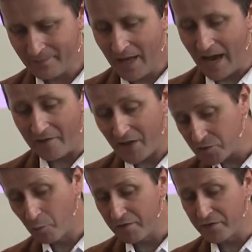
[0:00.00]

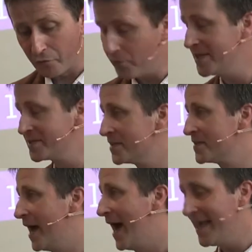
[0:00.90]
That's one of the reasons
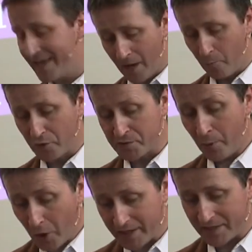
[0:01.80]
that Achan was
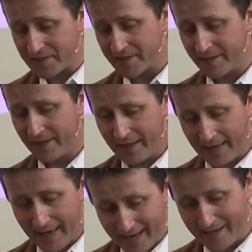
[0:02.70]
punished
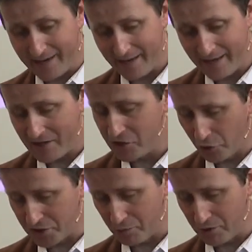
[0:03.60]
in
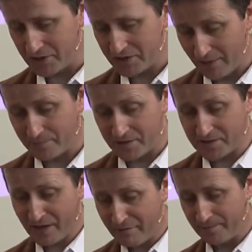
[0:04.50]
Joshua chapter
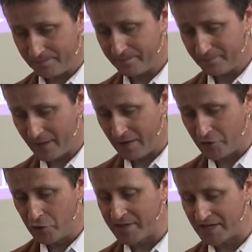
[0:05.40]
7. The
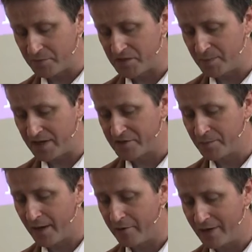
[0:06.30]
New Testament speaks
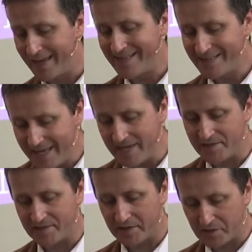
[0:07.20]
about
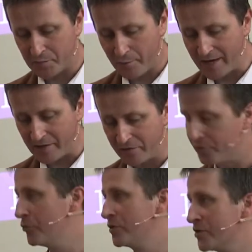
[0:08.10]
yeast spreading
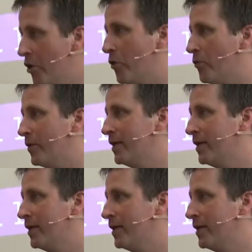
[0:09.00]
through the dough.